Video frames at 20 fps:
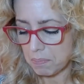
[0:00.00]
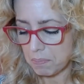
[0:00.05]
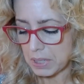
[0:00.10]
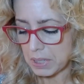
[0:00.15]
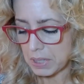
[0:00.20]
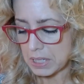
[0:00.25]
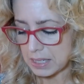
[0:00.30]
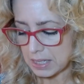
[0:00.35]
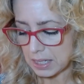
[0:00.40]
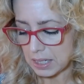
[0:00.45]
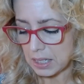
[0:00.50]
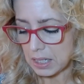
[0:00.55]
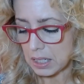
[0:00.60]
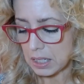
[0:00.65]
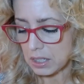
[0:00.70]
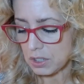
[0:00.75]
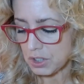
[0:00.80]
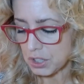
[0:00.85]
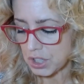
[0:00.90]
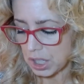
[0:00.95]
but
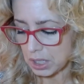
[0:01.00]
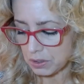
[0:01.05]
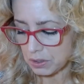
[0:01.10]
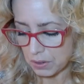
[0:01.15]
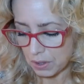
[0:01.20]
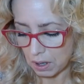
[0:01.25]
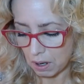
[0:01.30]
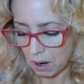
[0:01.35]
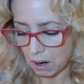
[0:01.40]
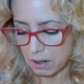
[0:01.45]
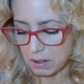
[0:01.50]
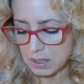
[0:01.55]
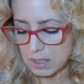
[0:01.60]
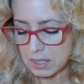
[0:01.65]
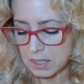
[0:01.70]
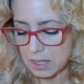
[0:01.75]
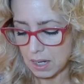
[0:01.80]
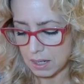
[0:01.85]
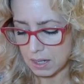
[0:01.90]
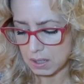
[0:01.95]
singing can change the
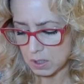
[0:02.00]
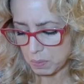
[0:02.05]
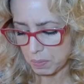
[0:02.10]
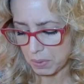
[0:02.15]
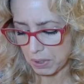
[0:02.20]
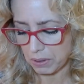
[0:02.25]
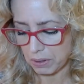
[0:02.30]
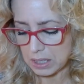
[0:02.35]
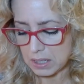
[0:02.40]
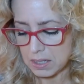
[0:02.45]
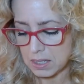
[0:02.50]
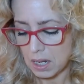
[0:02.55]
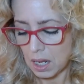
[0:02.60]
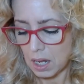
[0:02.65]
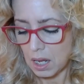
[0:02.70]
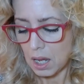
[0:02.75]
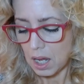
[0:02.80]
hearts and spirits